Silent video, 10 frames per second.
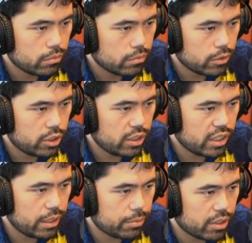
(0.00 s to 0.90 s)
Just need to
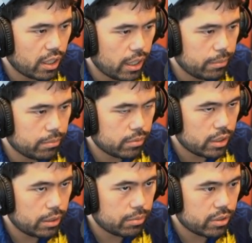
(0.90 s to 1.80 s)
keep the time.
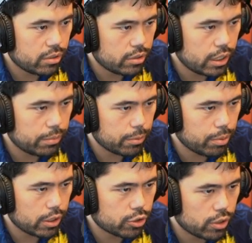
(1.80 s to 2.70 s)
Keep the
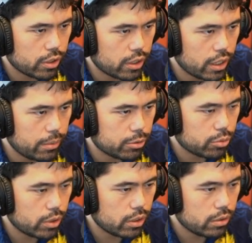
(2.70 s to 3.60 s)
pressure on time as
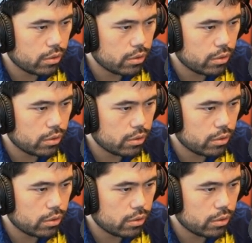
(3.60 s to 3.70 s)
well.